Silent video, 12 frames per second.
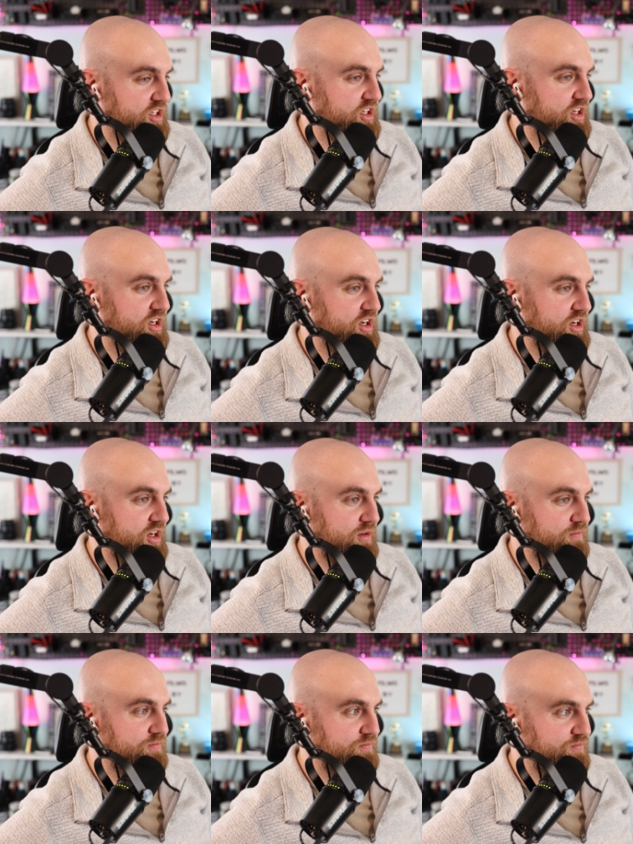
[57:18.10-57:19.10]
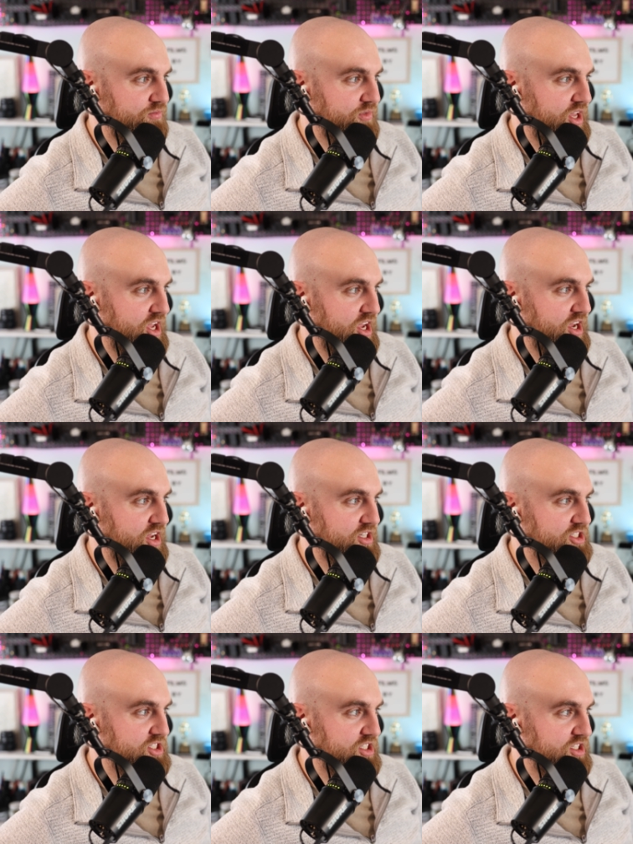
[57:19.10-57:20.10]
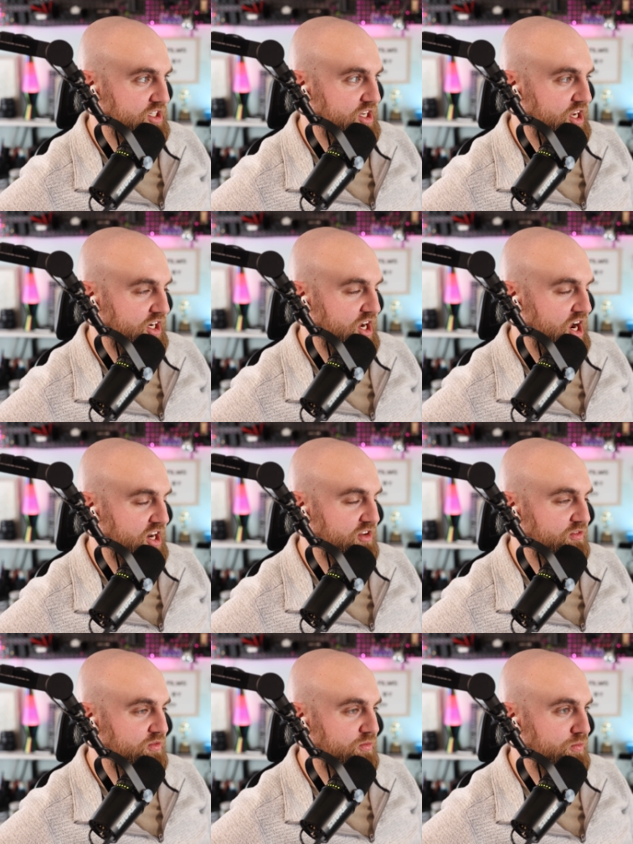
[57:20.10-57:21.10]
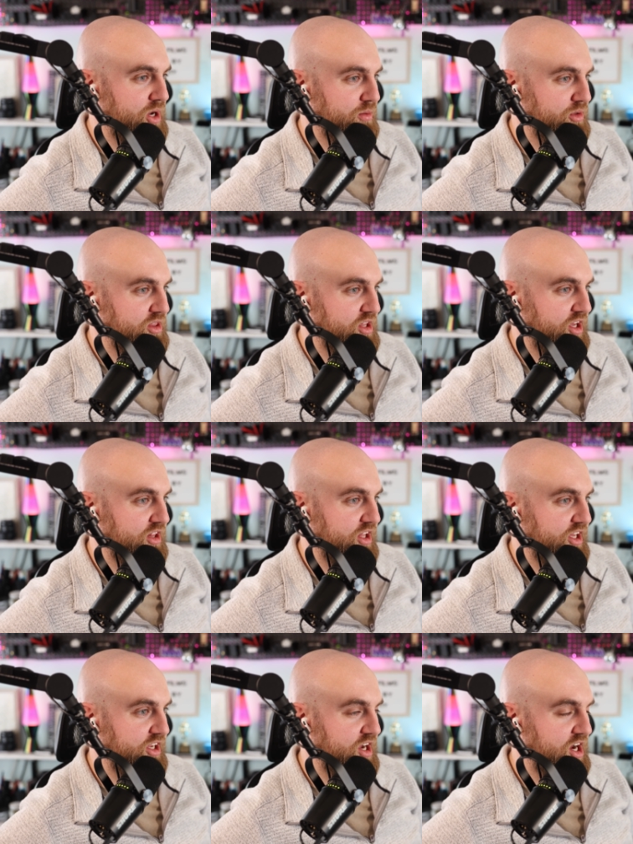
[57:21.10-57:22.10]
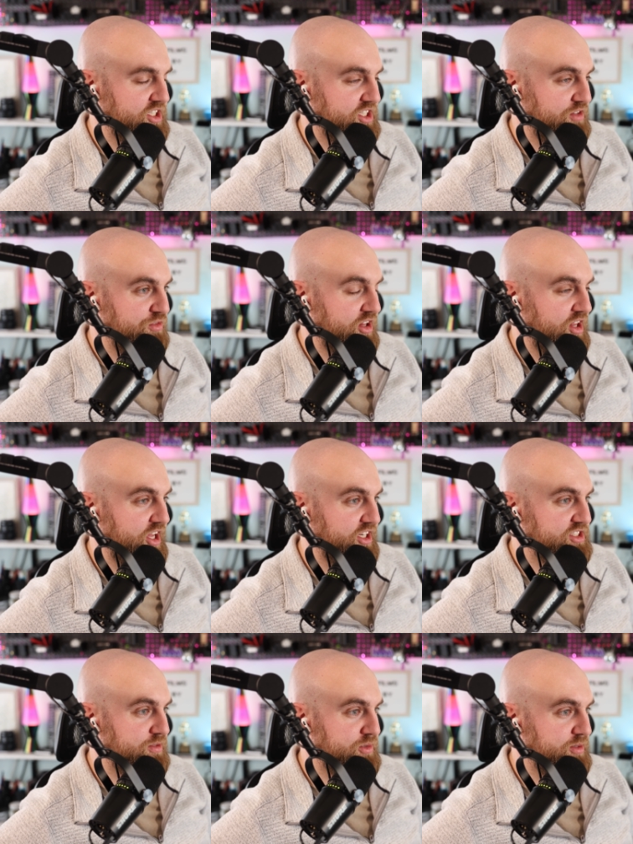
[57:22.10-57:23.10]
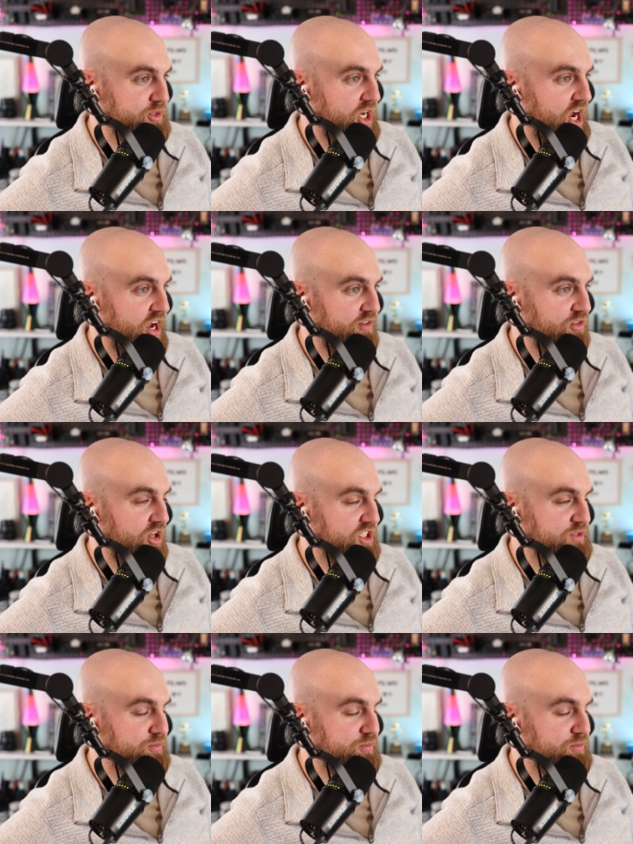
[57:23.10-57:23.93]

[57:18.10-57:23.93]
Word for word: Um, and it kind of made me think like, gosh, I feel like sometimes I've lost my